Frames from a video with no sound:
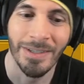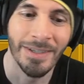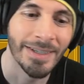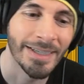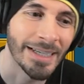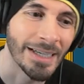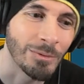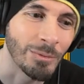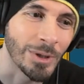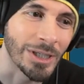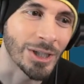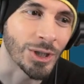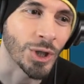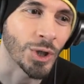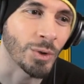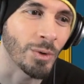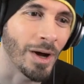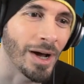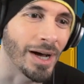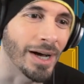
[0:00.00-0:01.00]
Can we
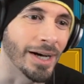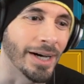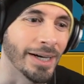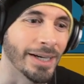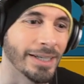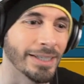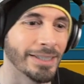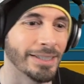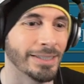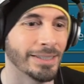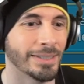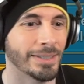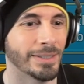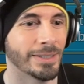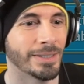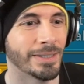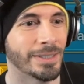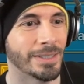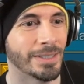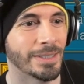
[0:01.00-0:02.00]
try
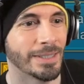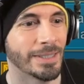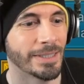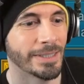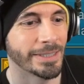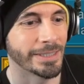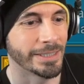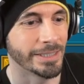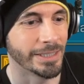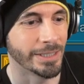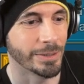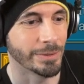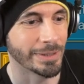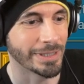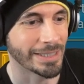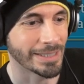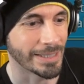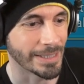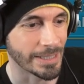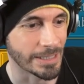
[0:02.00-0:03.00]

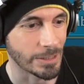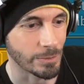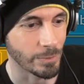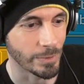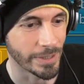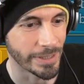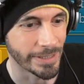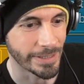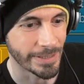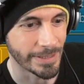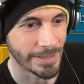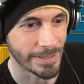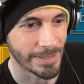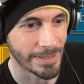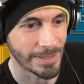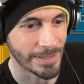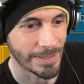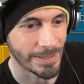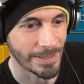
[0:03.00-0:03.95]
doing this one?